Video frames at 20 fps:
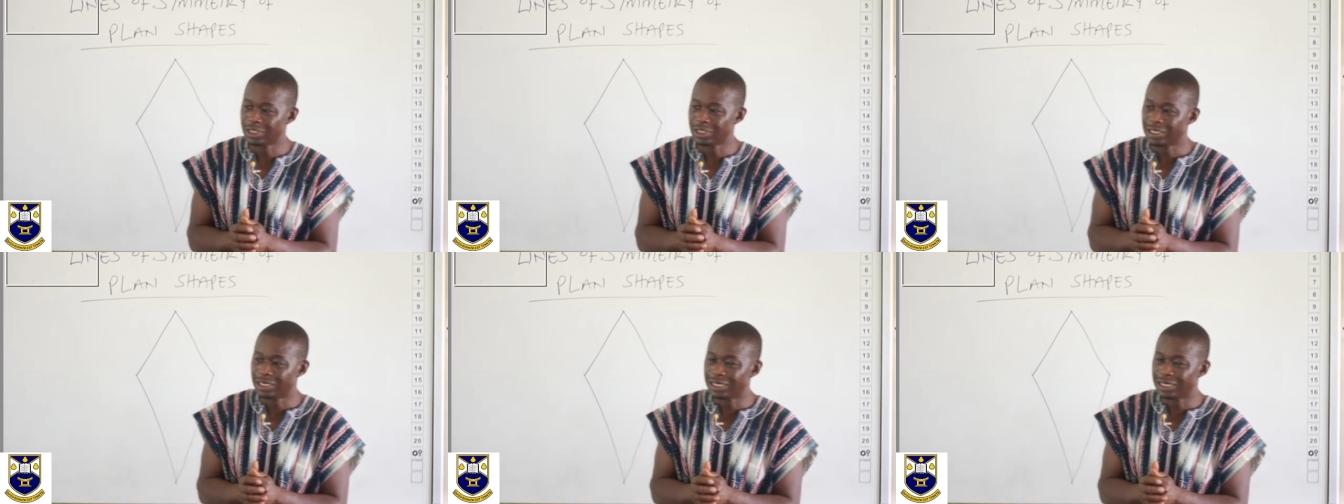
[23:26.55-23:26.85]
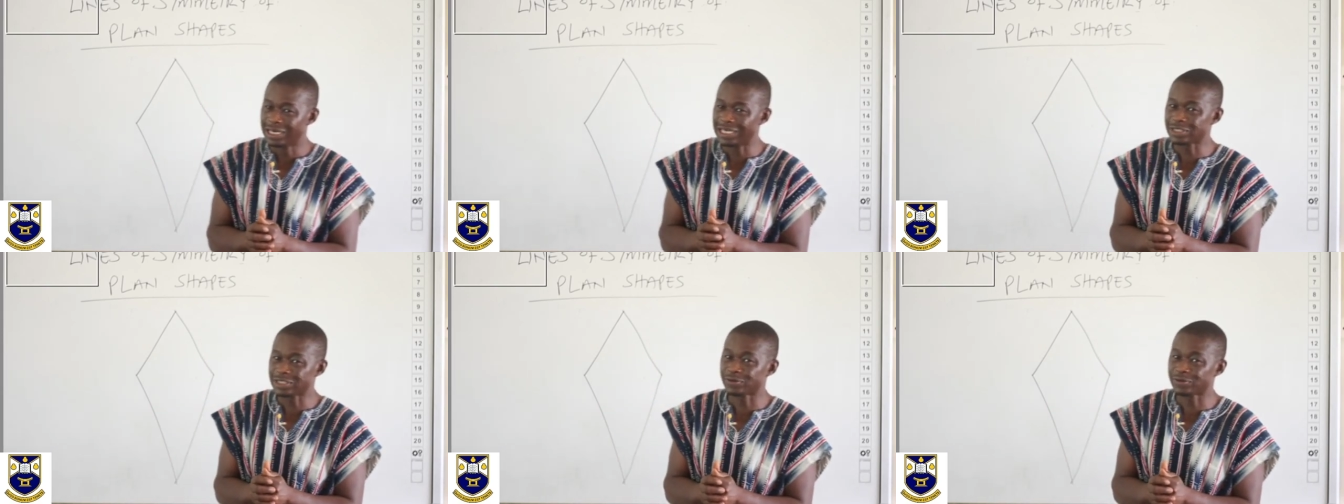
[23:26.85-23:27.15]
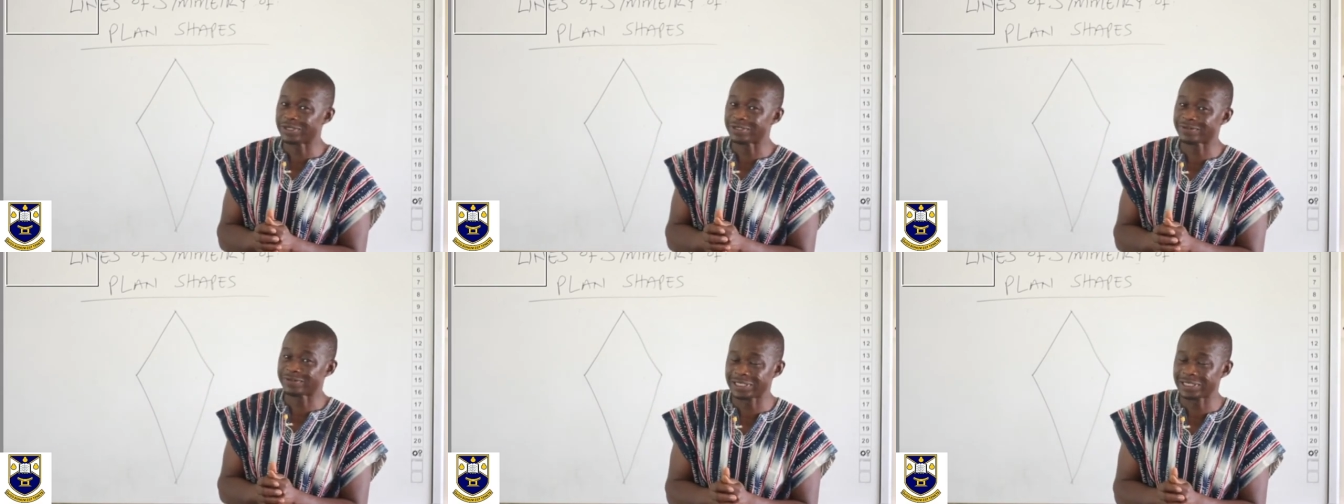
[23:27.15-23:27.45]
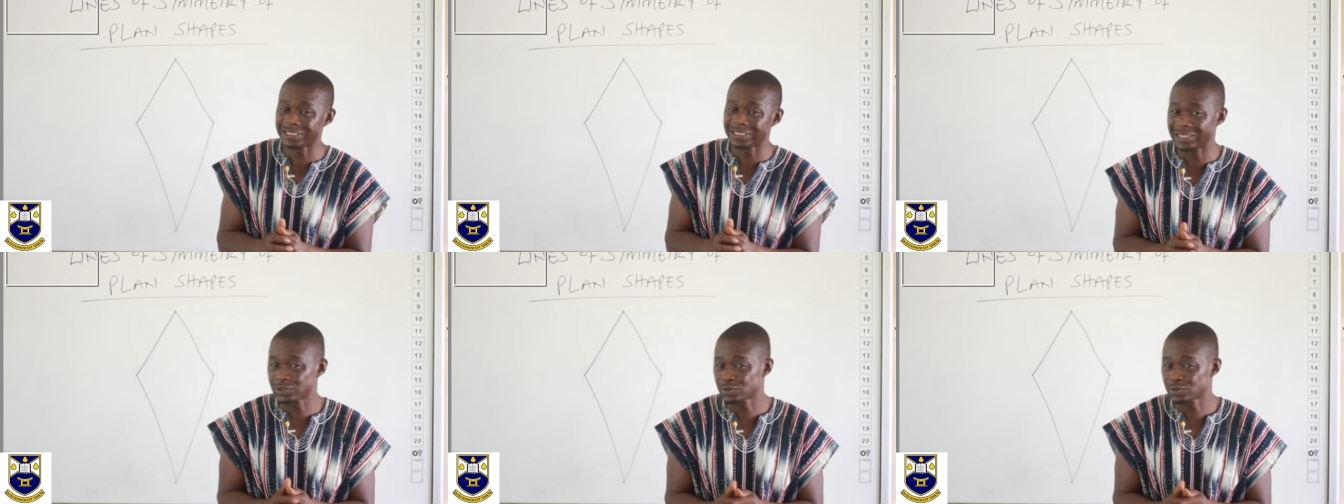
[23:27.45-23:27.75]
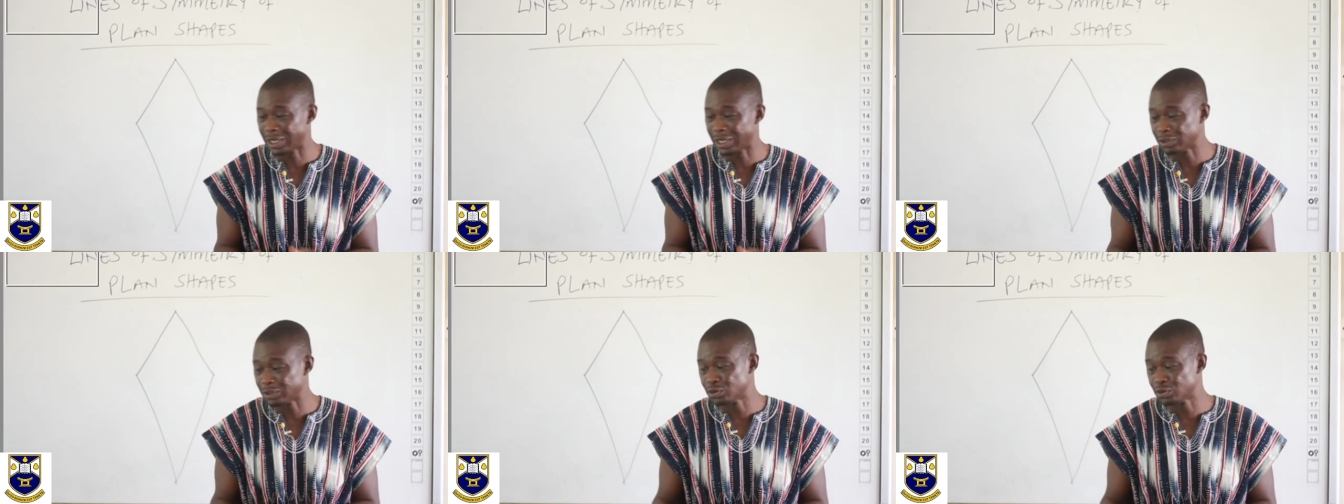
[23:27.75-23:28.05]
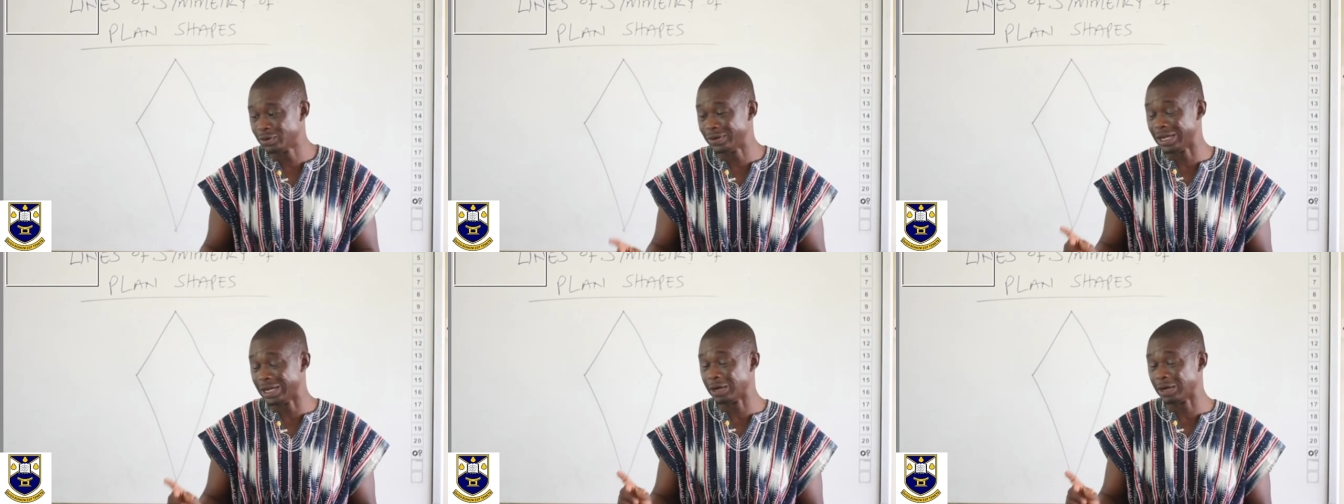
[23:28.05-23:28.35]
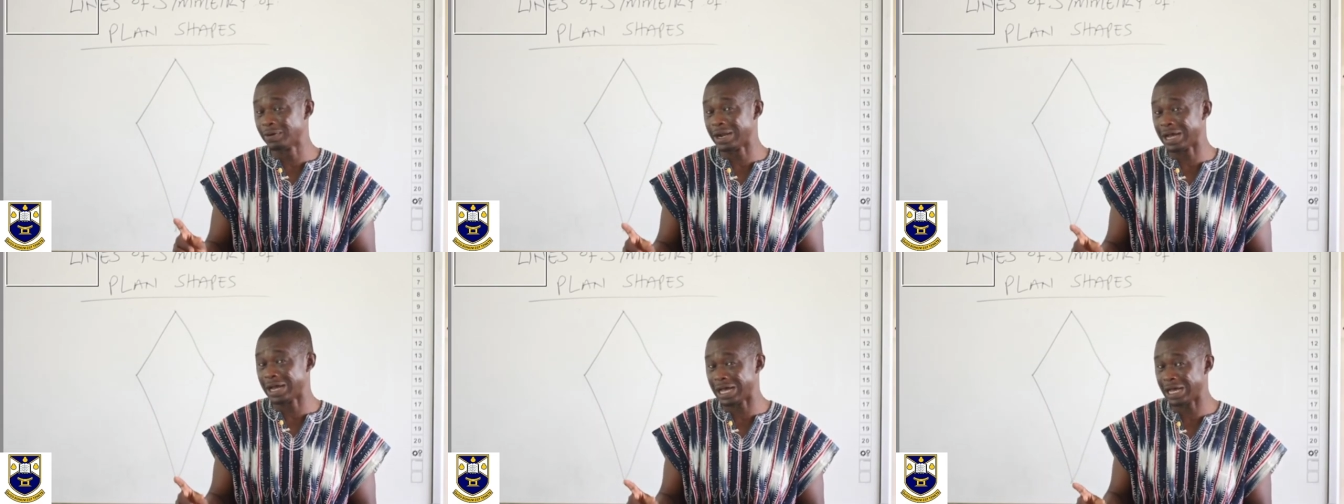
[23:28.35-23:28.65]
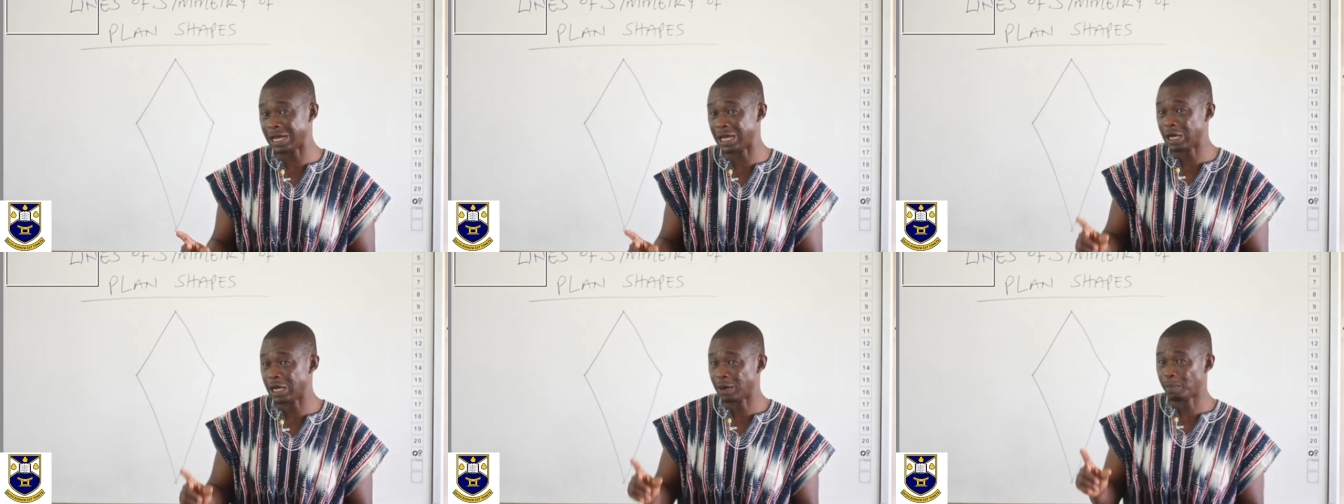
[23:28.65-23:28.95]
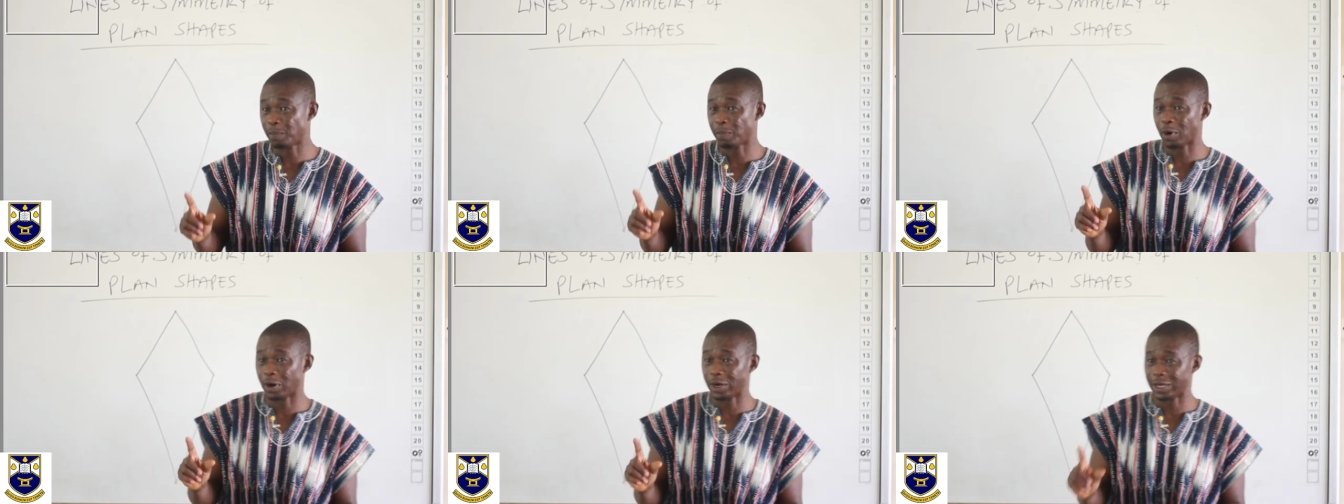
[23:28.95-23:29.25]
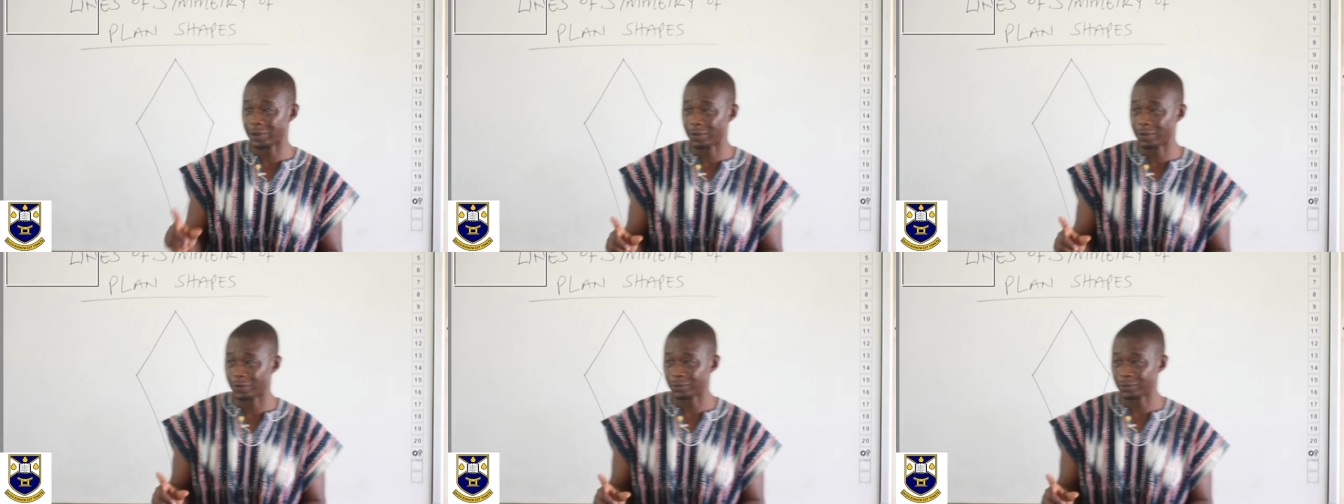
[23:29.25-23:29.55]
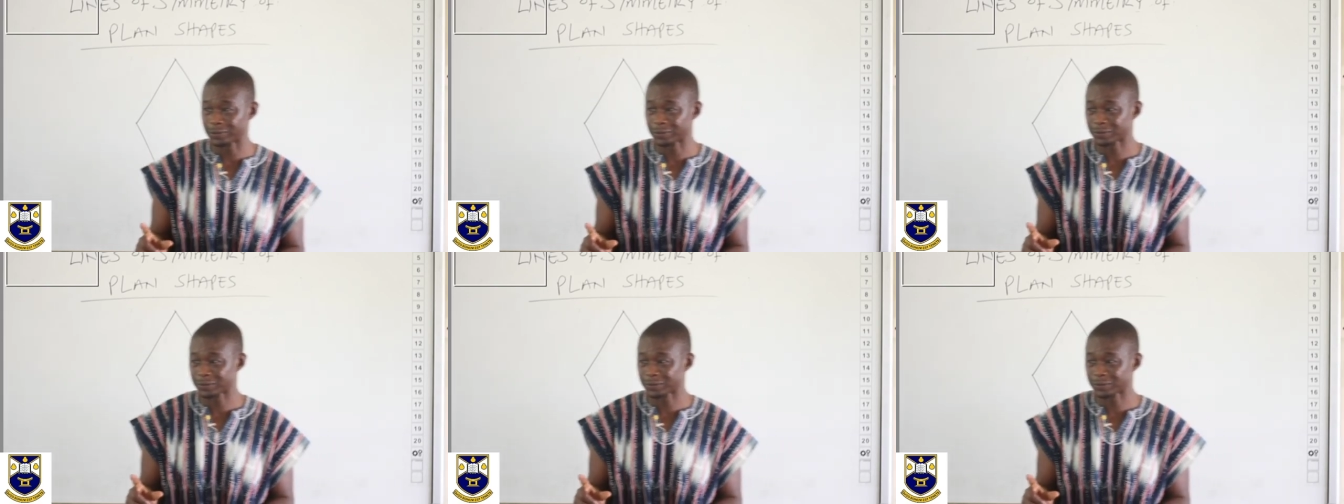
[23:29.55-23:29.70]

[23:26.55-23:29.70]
Let's restrict this one to regular polygon.